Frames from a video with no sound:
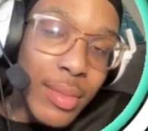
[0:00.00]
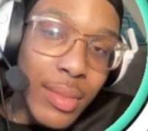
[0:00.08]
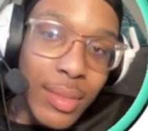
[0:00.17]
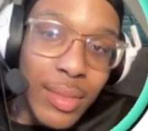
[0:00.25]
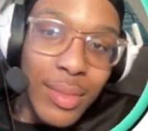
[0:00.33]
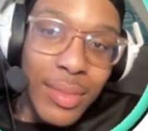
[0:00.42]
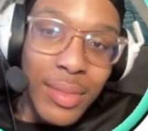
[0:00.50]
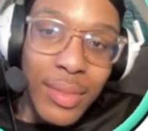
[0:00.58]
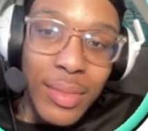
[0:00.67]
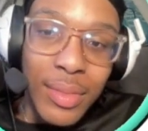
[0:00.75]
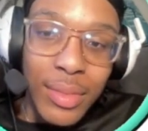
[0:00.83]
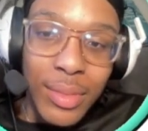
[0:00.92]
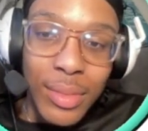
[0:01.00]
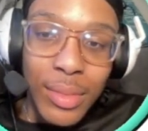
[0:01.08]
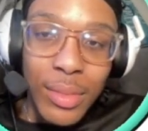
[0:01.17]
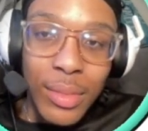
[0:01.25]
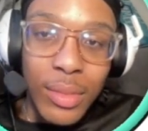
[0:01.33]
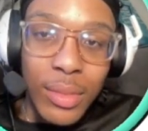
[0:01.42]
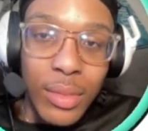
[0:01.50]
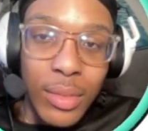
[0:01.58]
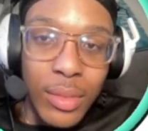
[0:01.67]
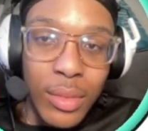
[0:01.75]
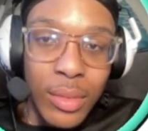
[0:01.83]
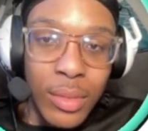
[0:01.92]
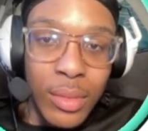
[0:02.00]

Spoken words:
[no speech]